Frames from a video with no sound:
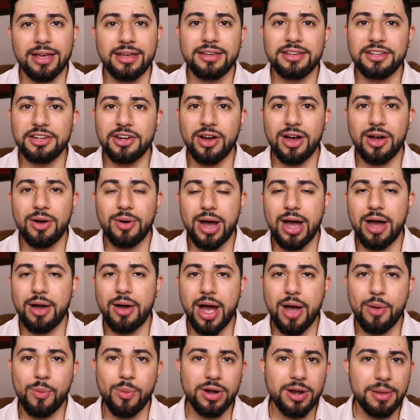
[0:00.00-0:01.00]
You know,
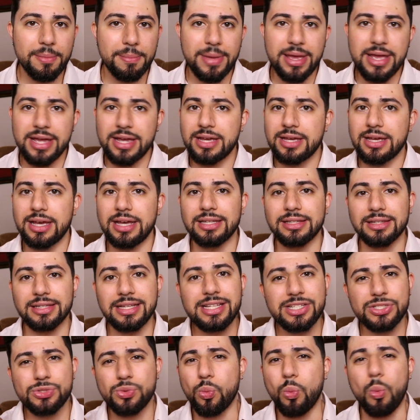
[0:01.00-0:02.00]
I wanna make at
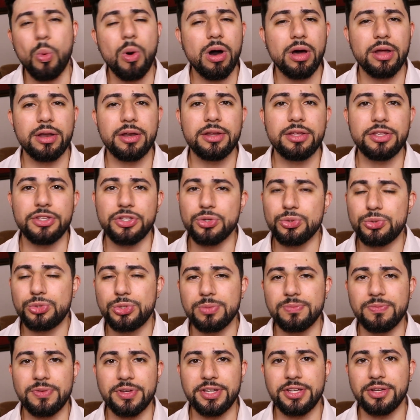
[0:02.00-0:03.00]
least one
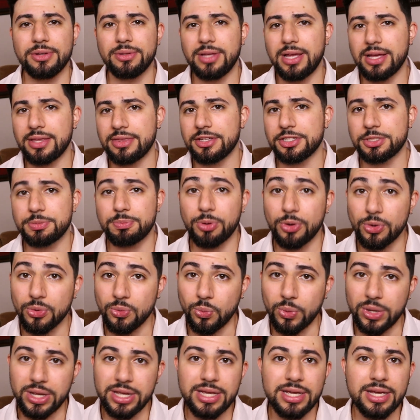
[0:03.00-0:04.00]
YouTube video like this per
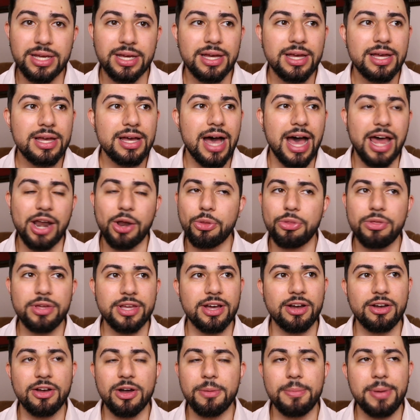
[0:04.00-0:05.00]
week. I don't
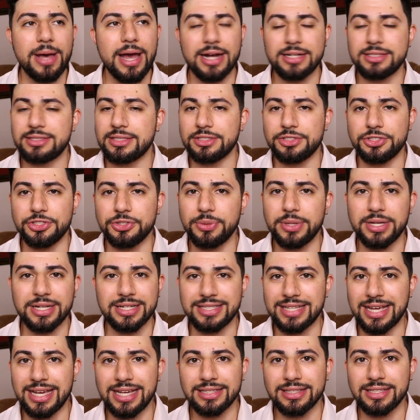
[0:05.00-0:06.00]
think I'll go back to doing
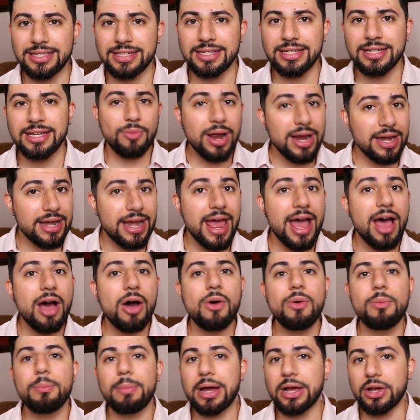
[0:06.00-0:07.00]
daily. Right
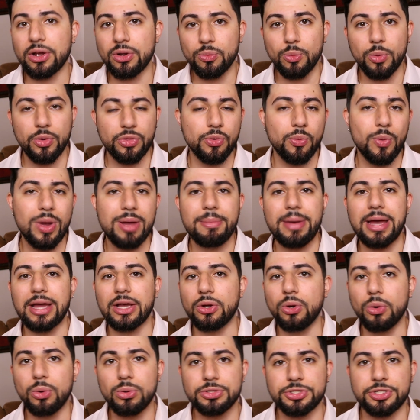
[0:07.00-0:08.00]
now, with the way my
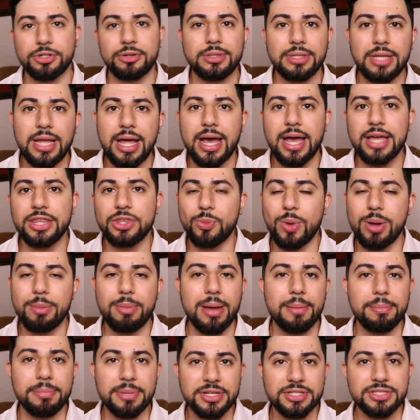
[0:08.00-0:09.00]
goals are aligned, the way
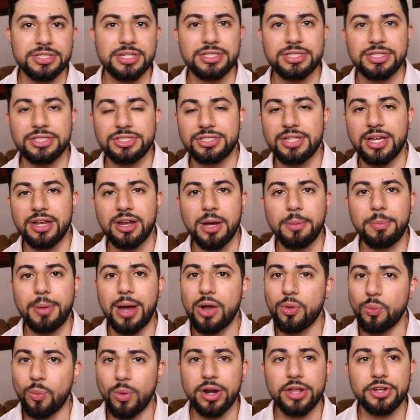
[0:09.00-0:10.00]
my business is set up,
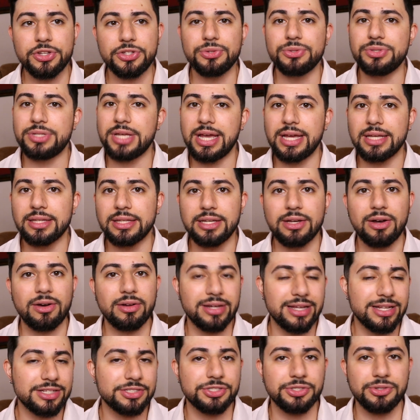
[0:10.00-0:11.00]
I wanna do daily
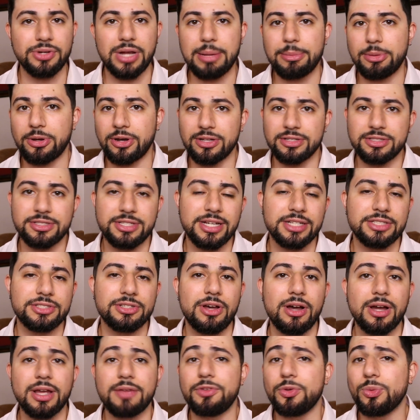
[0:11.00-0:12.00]
on Instagram and on
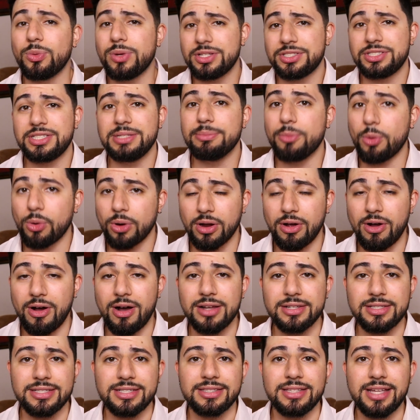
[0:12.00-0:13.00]
TikTok. If you wanna see more
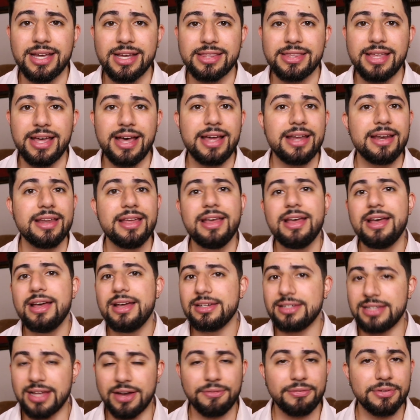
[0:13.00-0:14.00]
content like that,
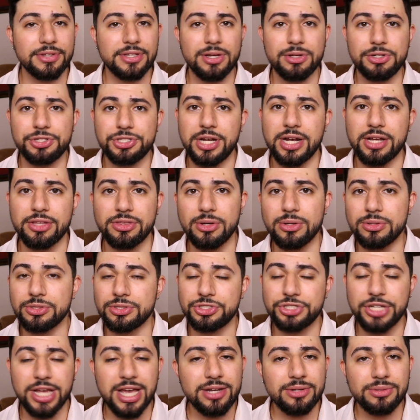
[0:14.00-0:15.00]
definitely go check
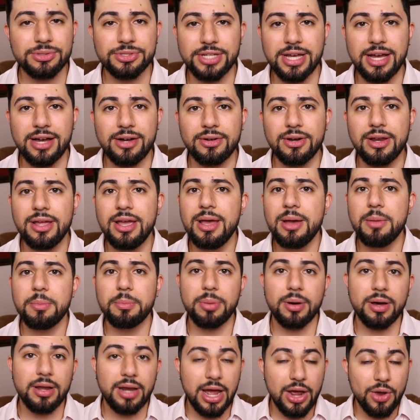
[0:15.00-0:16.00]
those channels out.
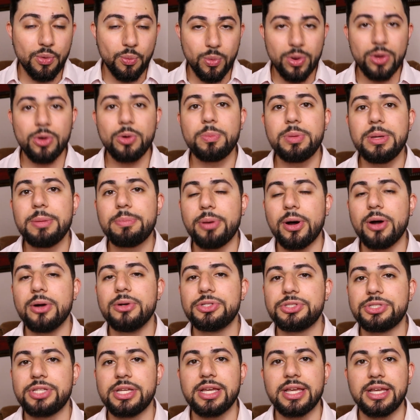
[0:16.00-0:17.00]
But I will be
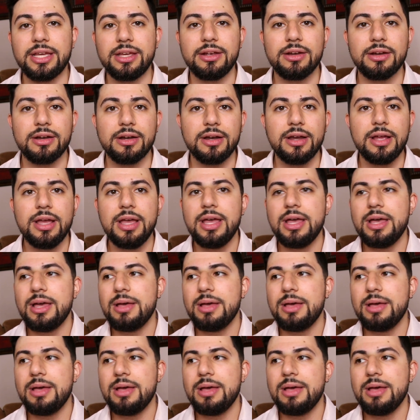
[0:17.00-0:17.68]
posting here.